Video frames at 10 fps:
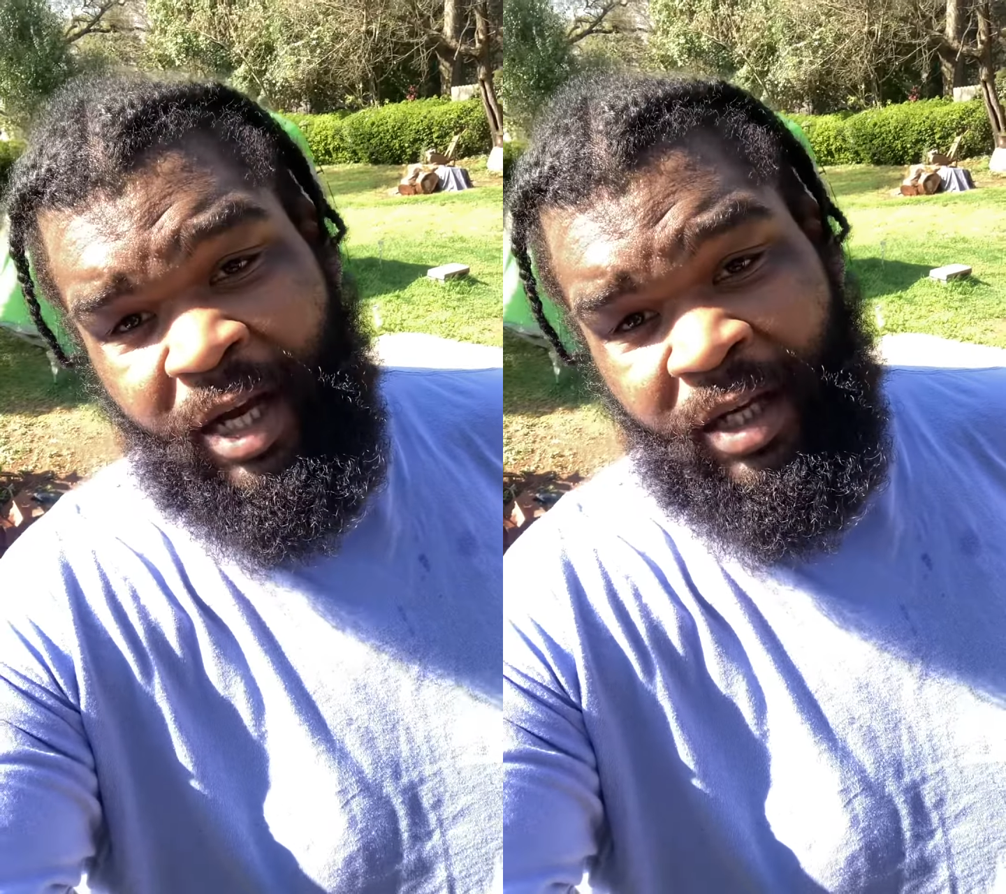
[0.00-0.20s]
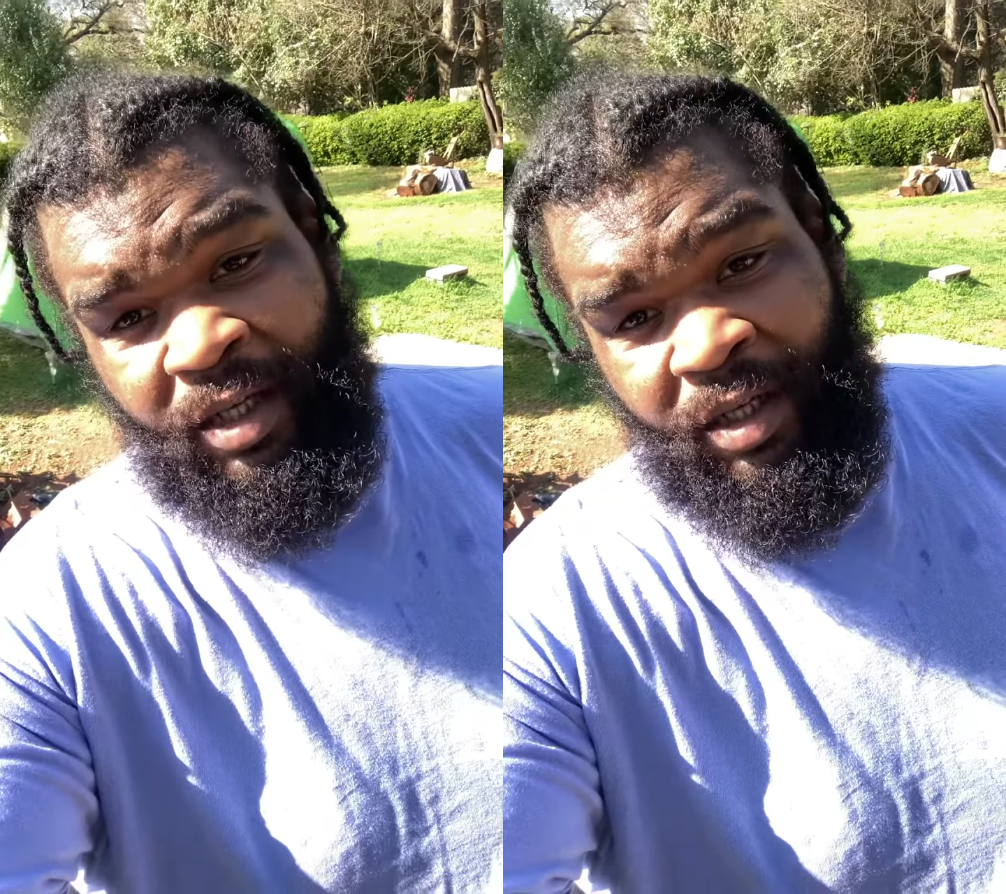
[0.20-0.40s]

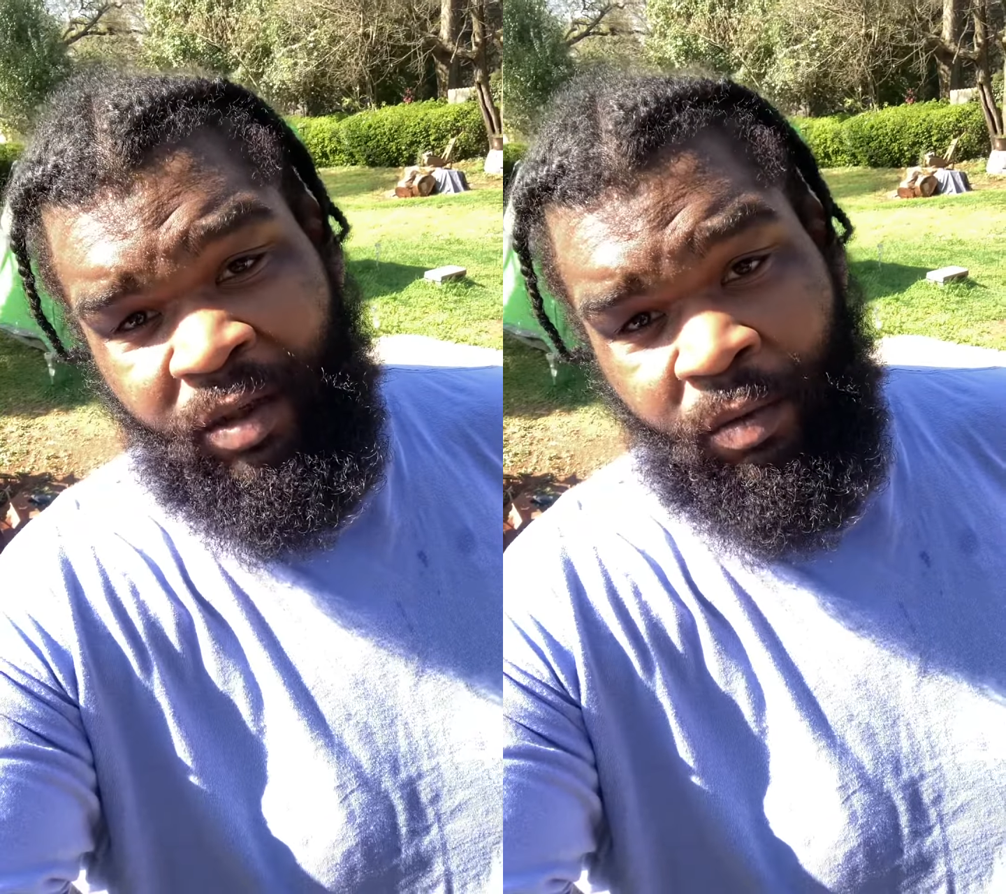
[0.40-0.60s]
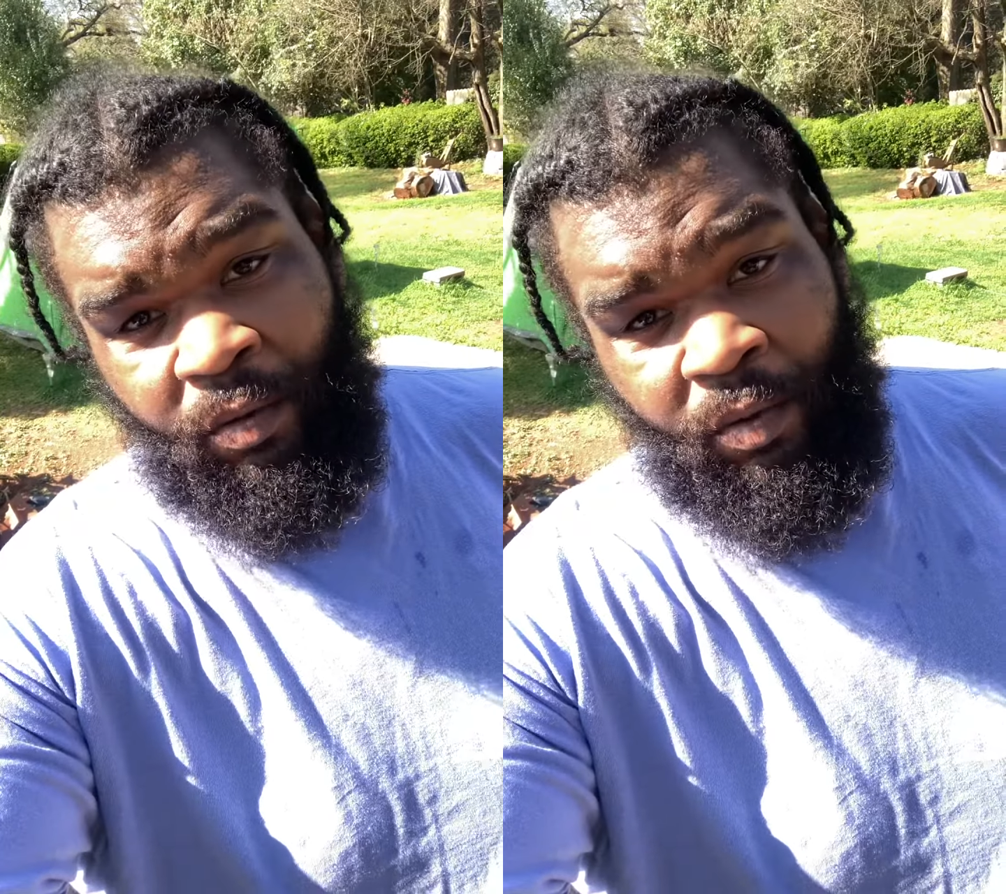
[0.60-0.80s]
idea
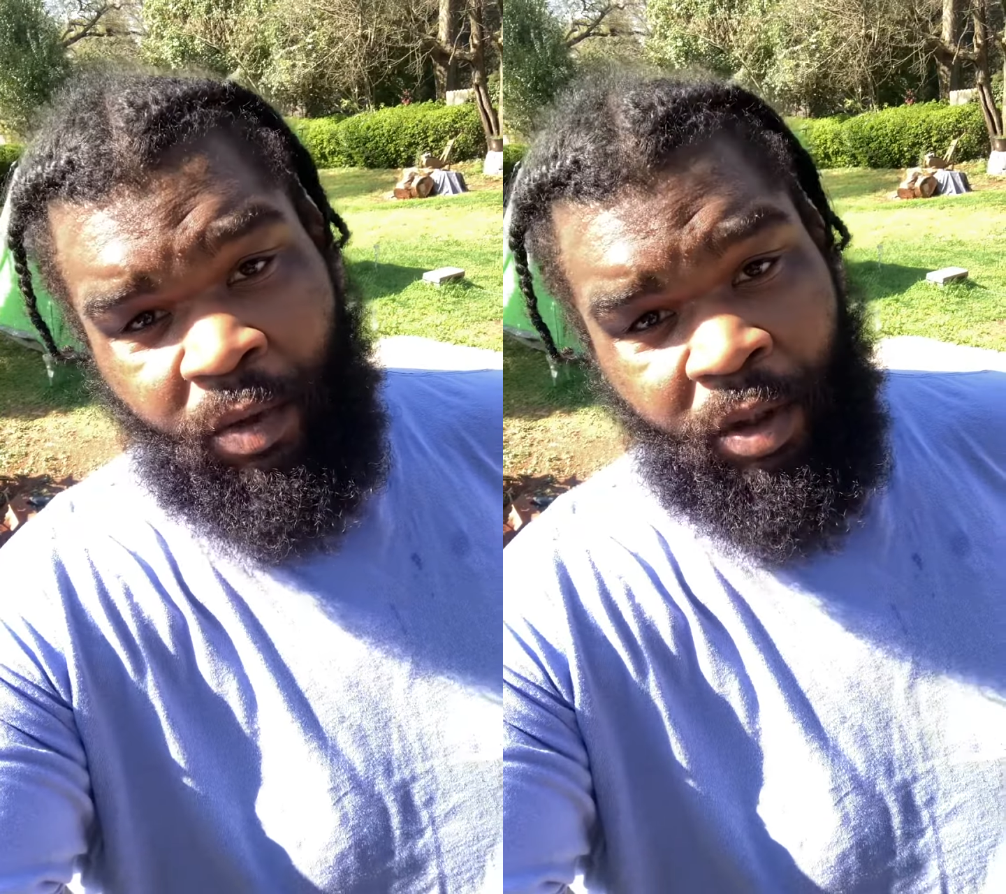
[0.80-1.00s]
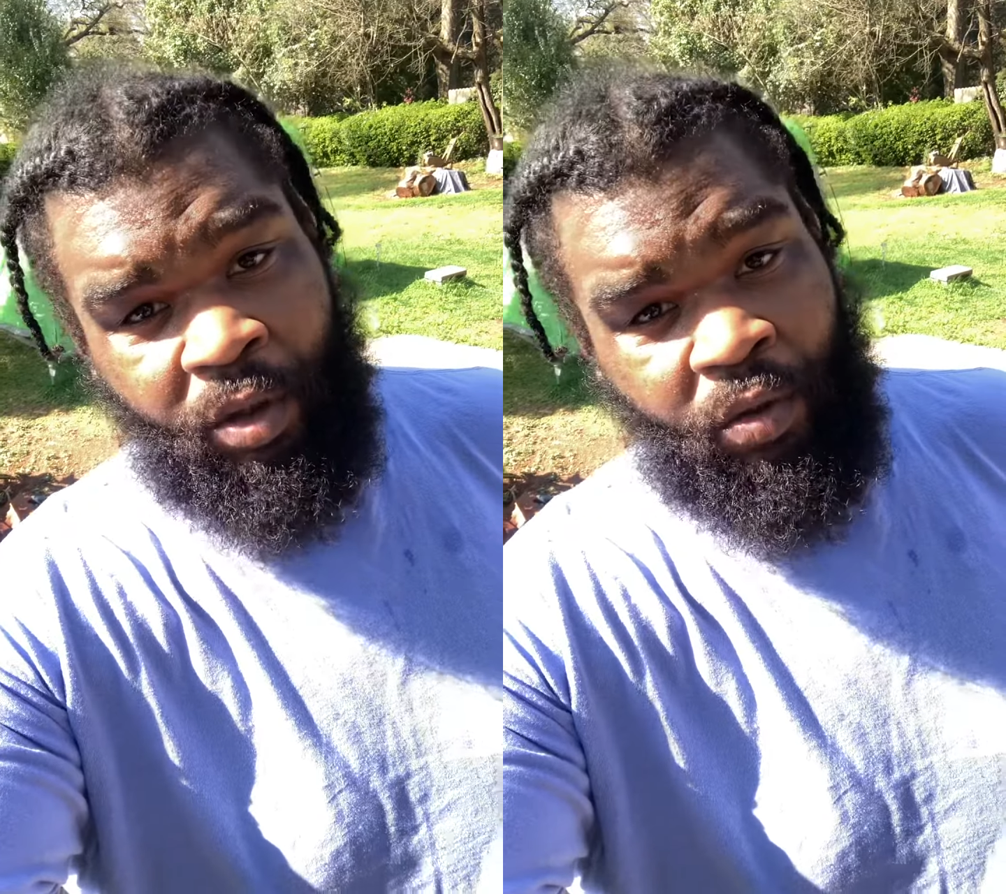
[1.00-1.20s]
of what we
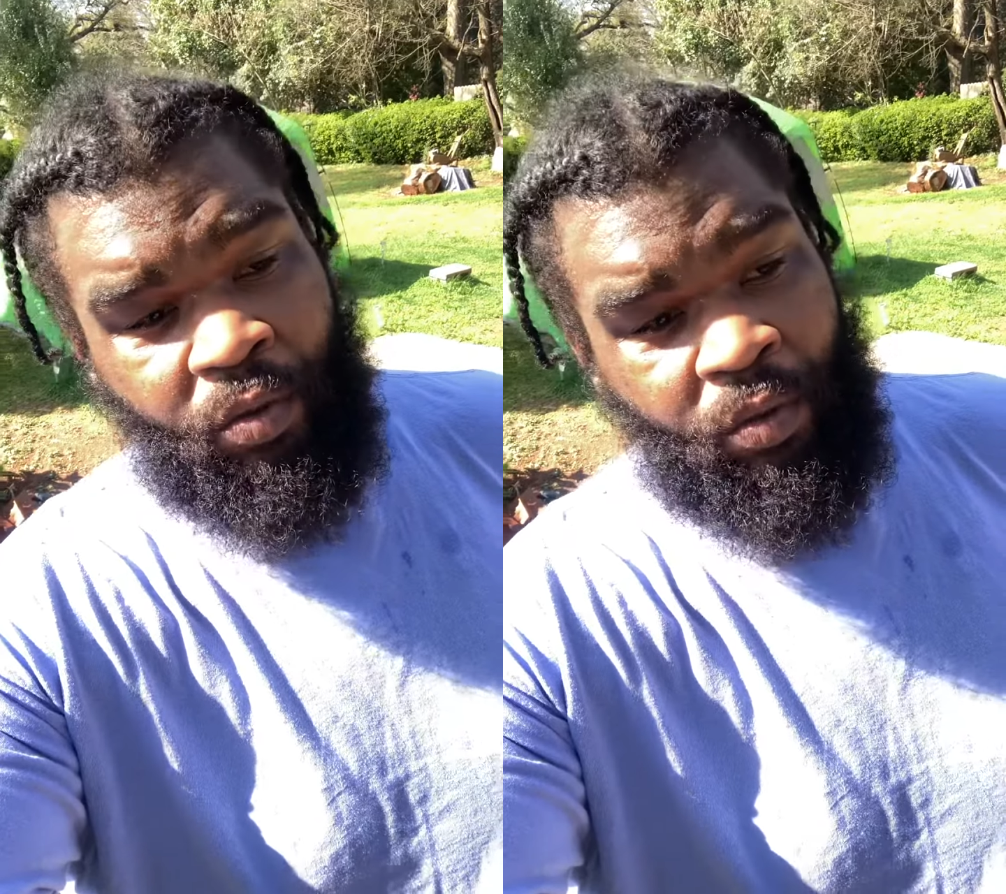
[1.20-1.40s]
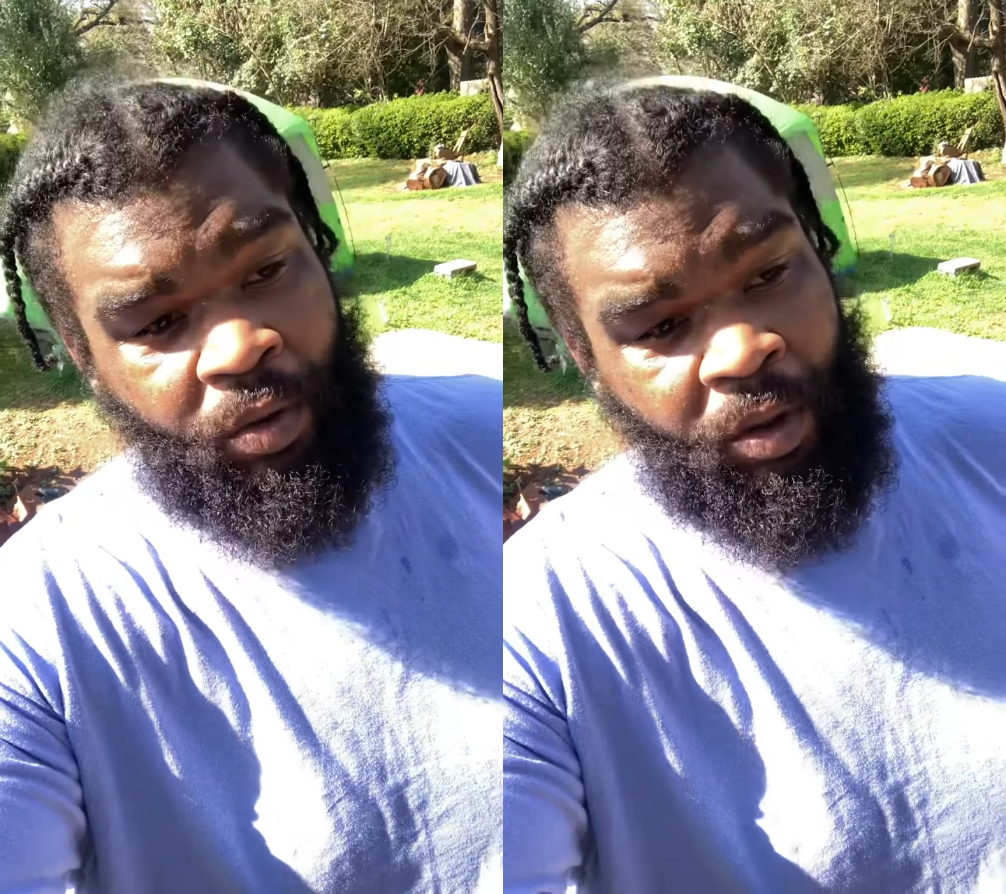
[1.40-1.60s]
want to do,